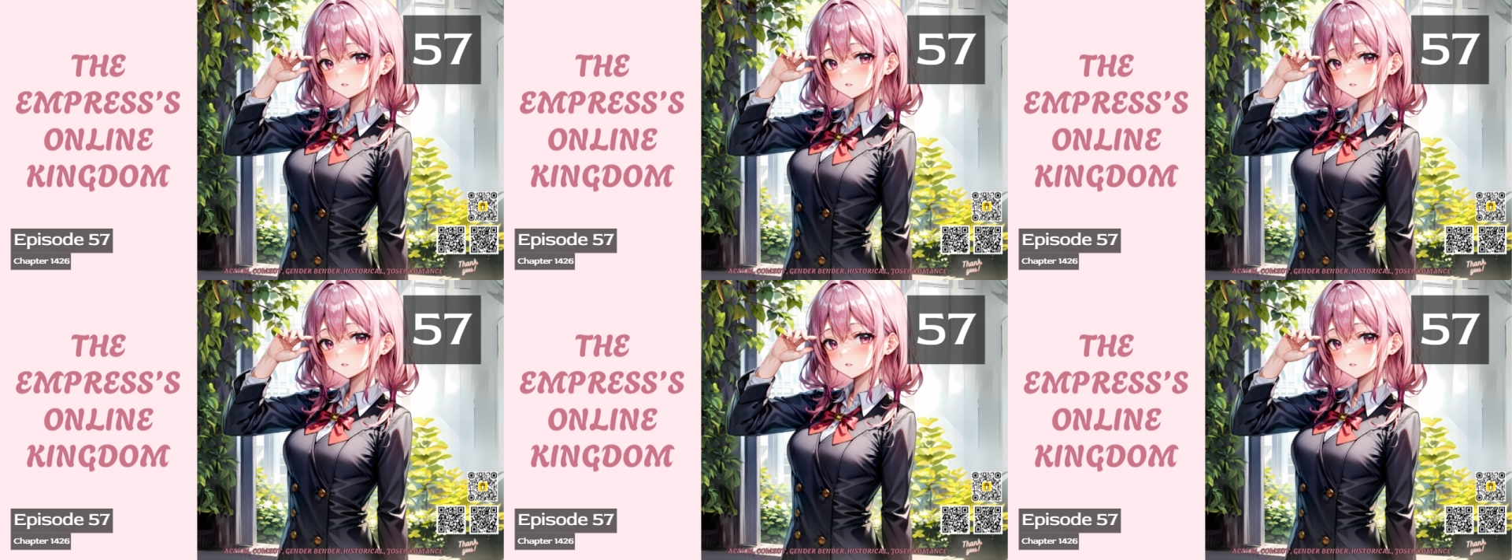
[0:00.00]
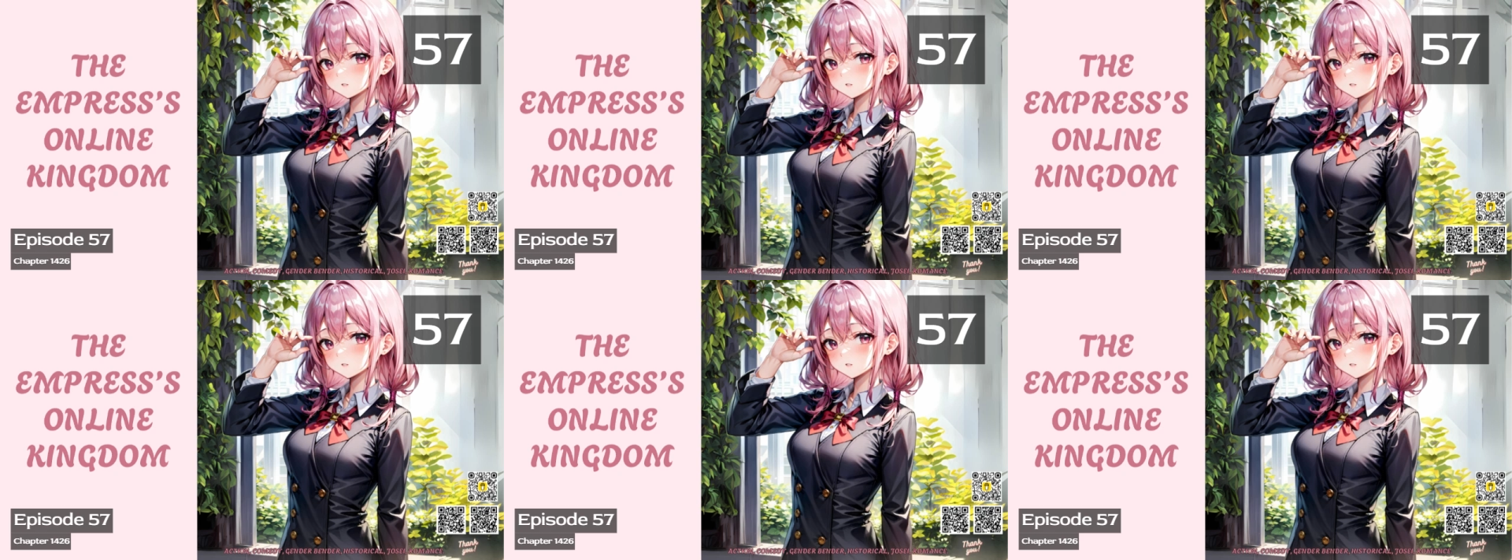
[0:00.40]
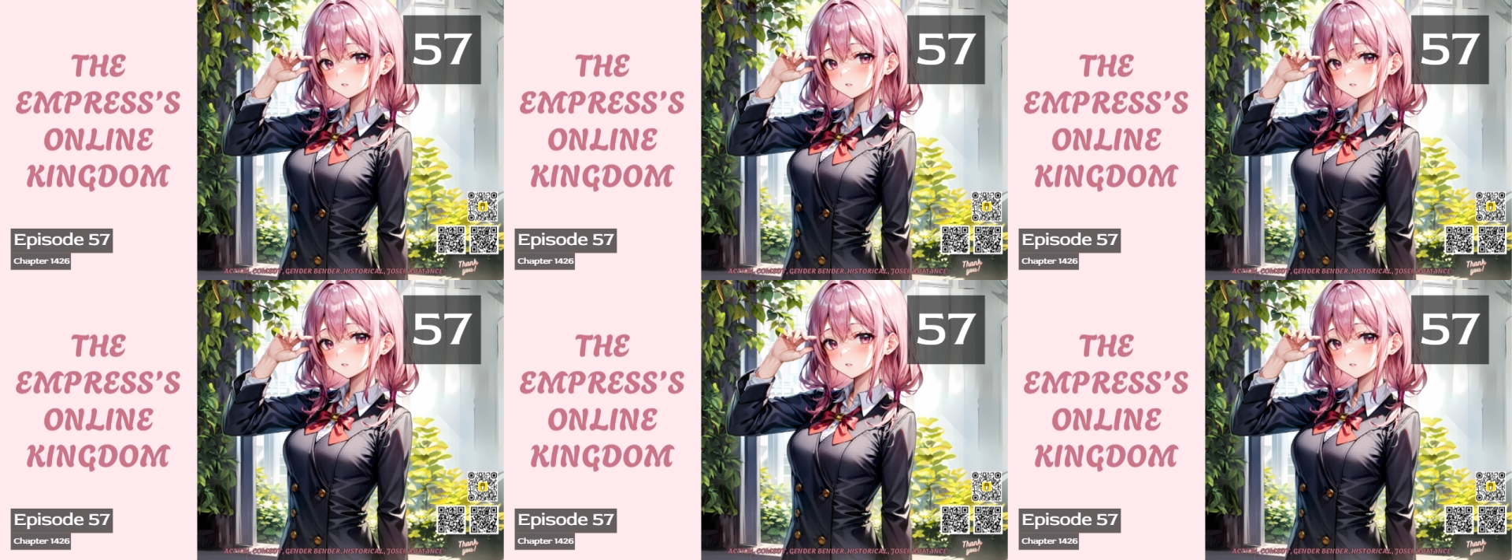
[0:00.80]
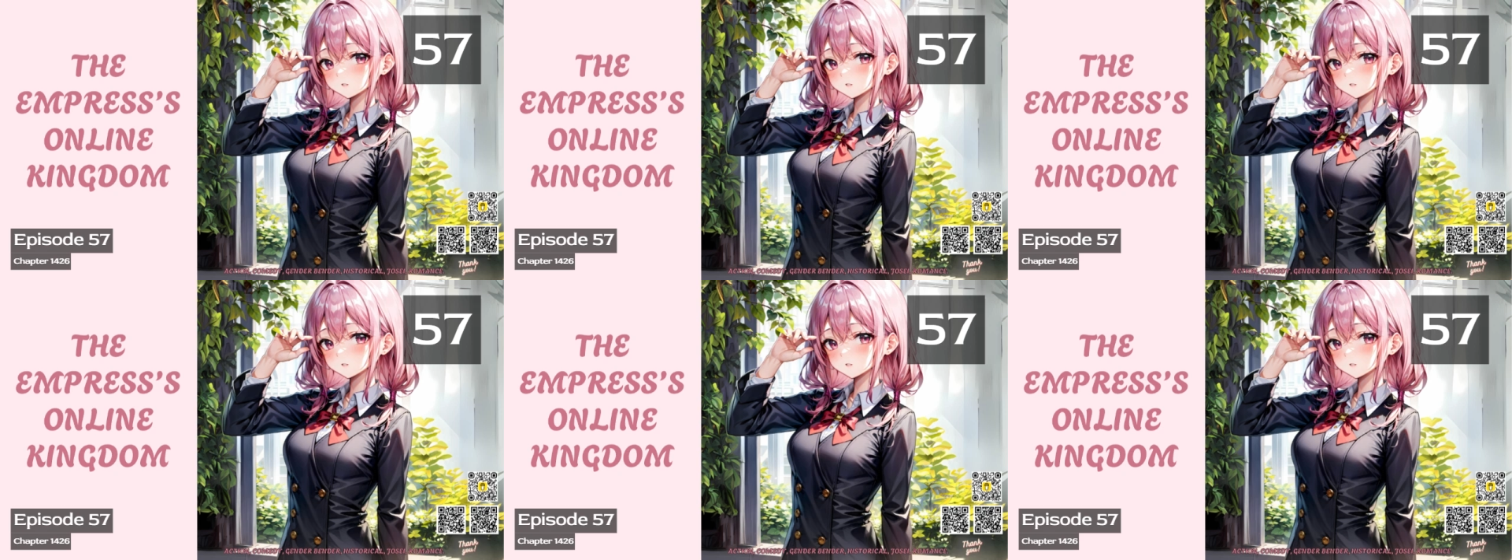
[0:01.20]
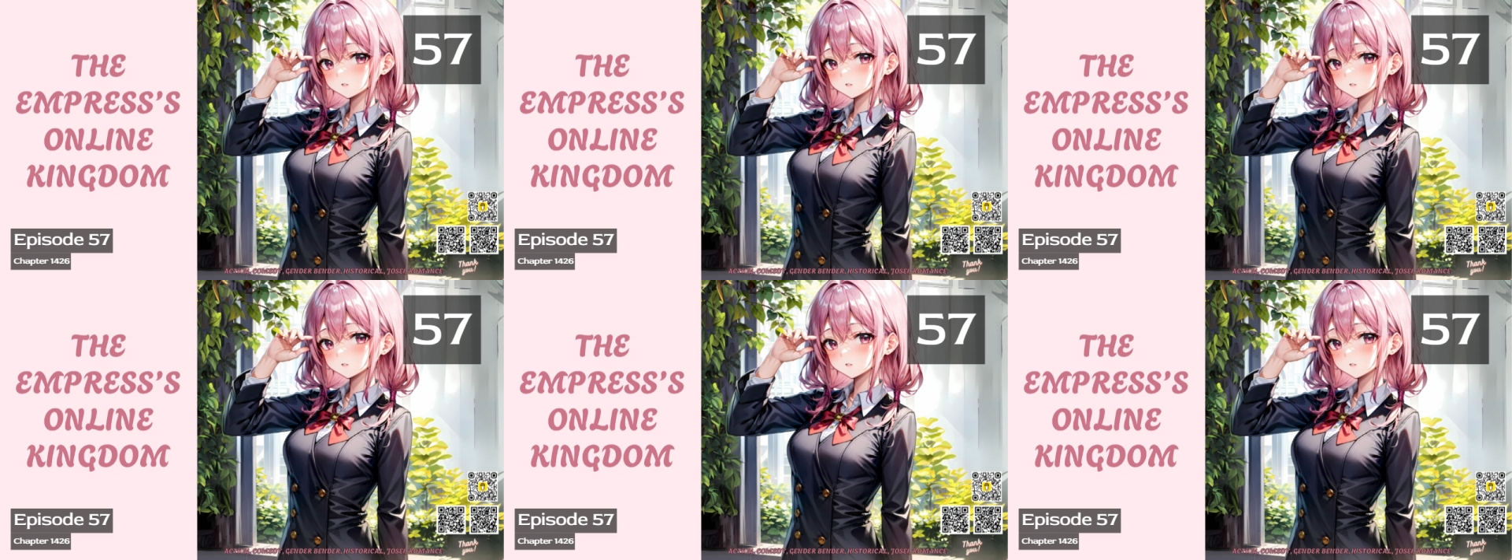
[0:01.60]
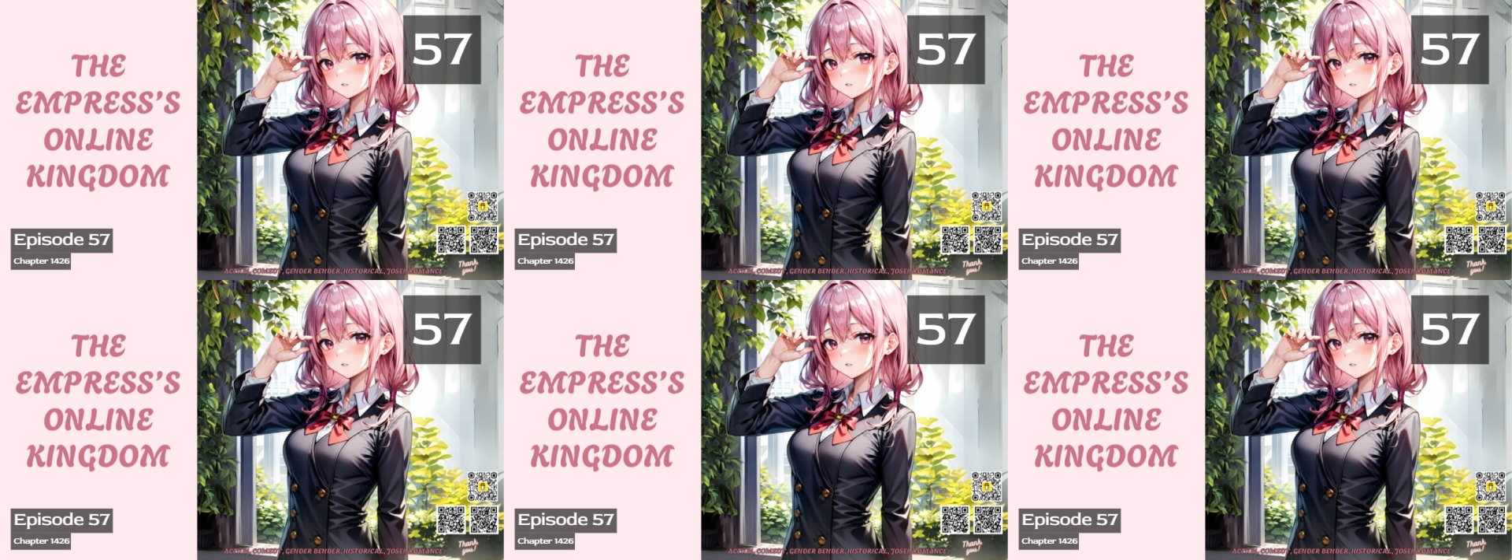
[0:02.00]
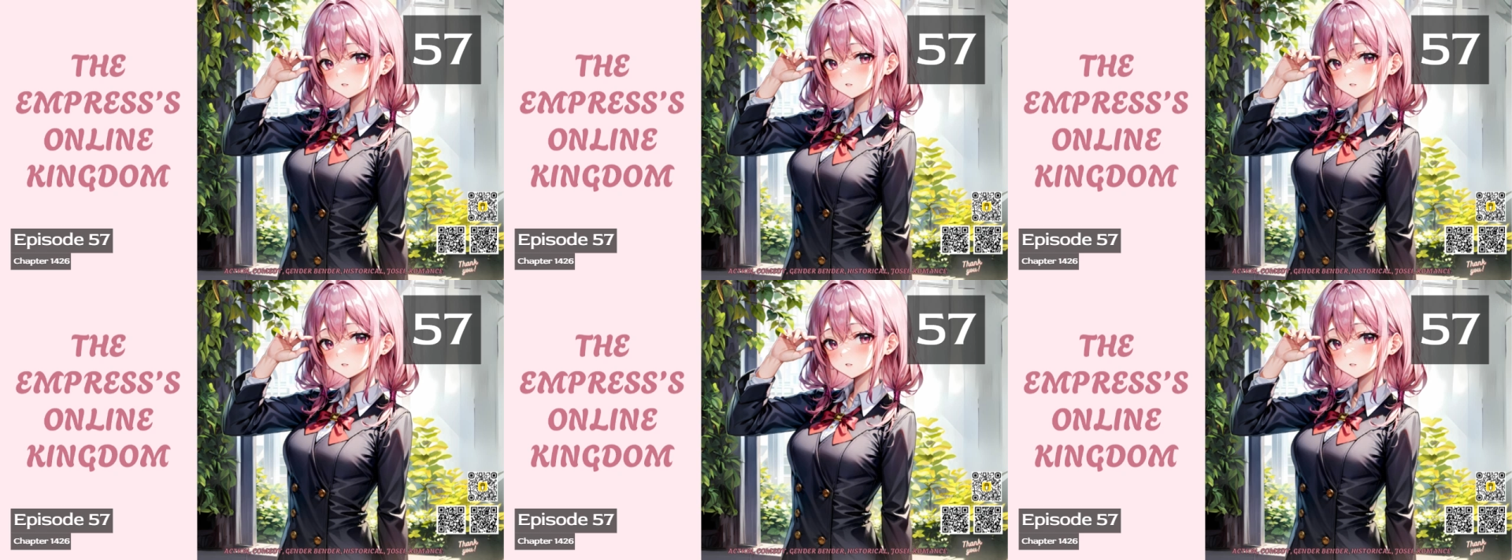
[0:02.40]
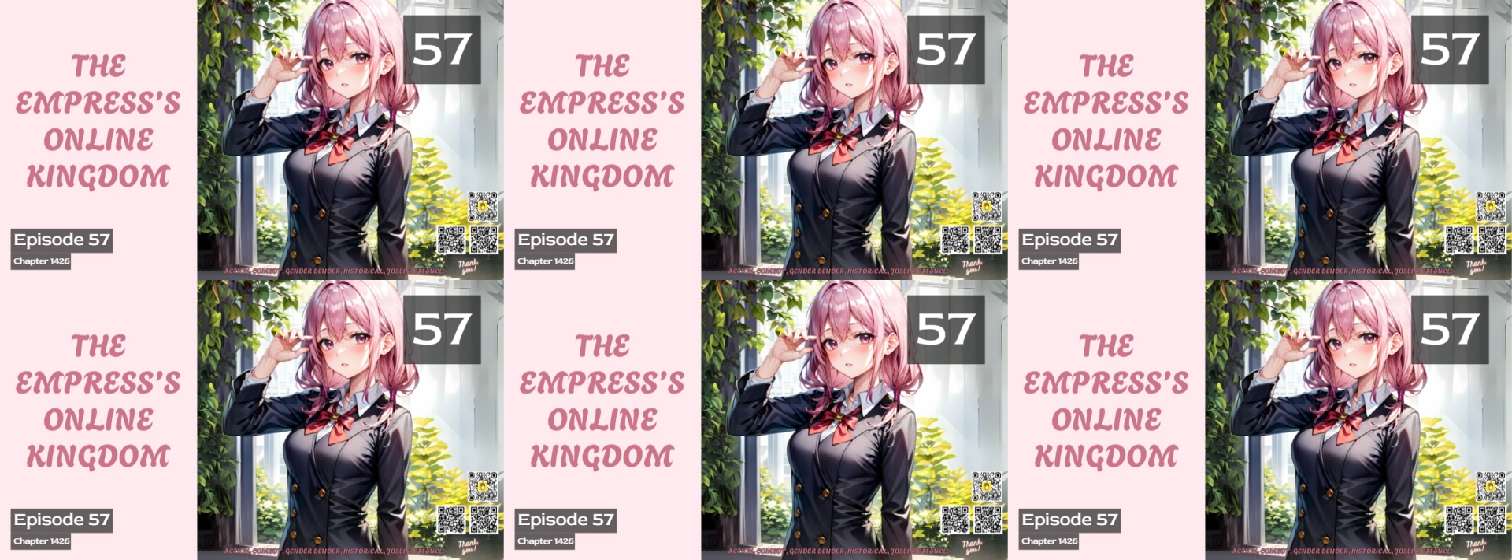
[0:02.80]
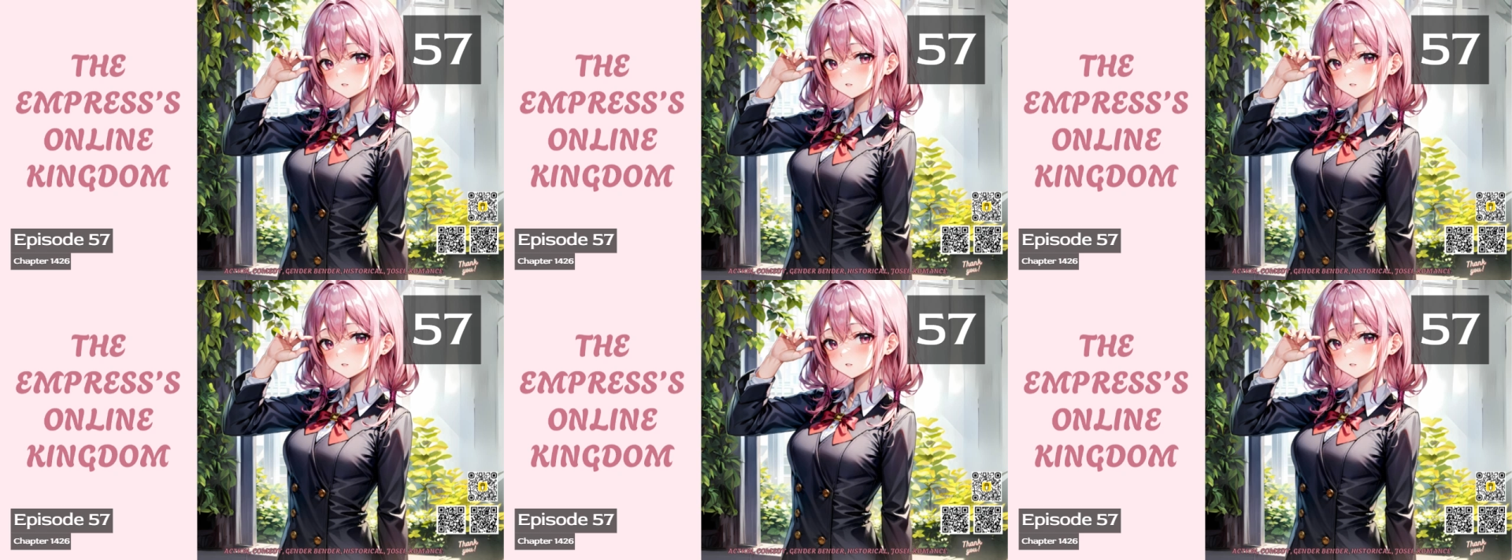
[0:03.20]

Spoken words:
Wenjing, I haven't slept for 4 or 5 days.